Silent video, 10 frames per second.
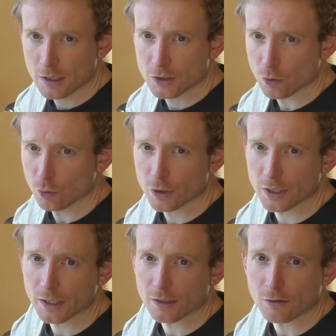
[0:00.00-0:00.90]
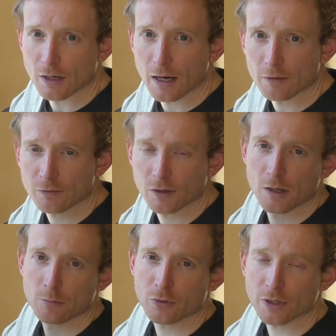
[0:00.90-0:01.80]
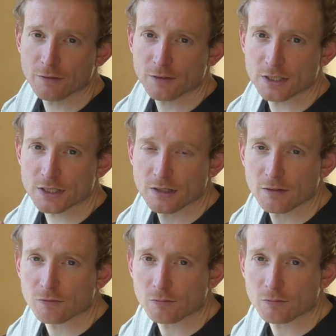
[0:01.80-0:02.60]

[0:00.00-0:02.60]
So looking at the graph, previous